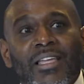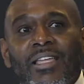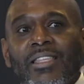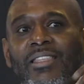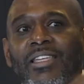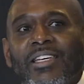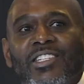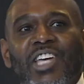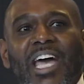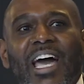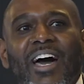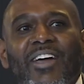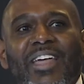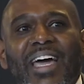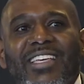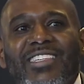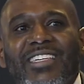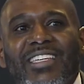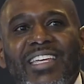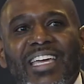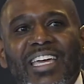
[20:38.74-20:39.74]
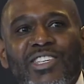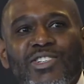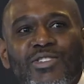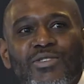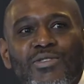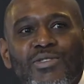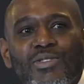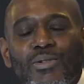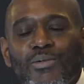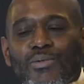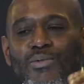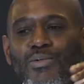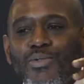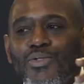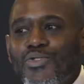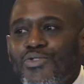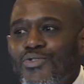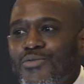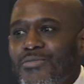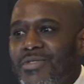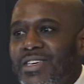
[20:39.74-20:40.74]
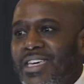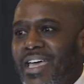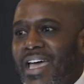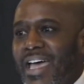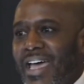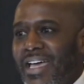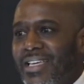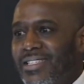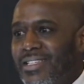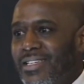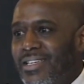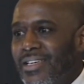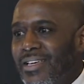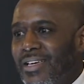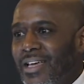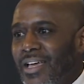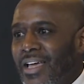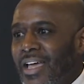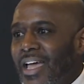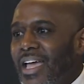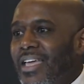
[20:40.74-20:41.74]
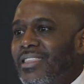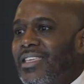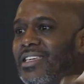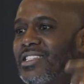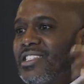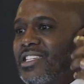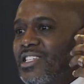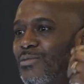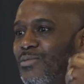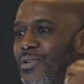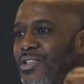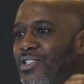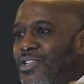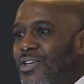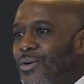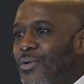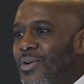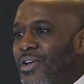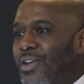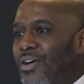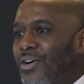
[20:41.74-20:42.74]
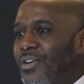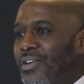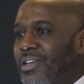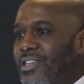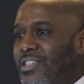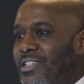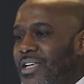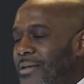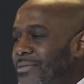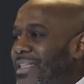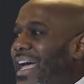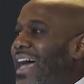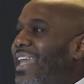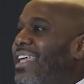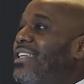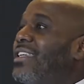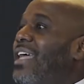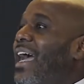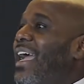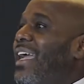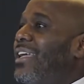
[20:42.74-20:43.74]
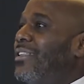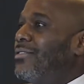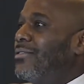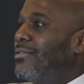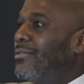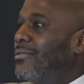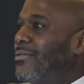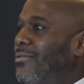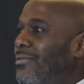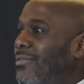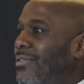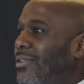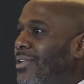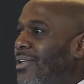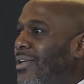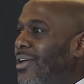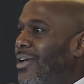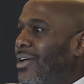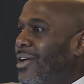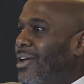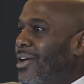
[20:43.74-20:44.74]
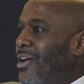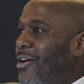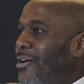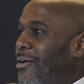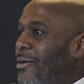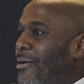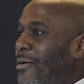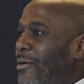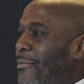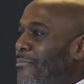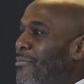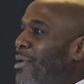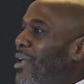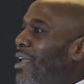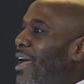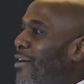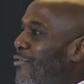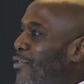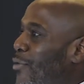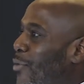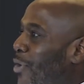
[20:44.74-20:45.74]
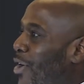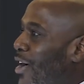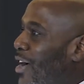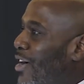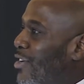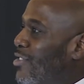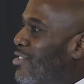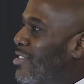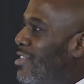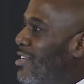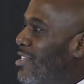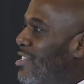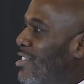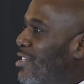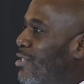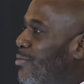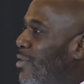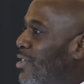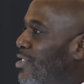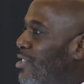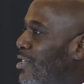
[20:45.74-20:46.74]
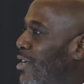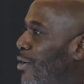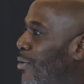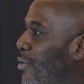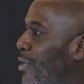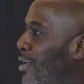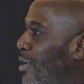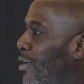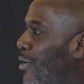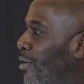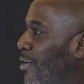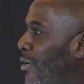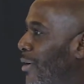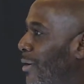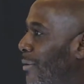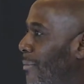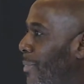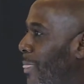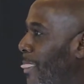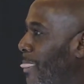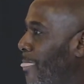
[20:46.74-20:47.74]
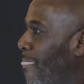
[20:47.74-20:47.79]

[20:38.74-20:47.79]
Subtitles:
The child hasn't entered the room yet, and this is what's going on inside. Not in Dayton, but everywhere else, this is what's going on.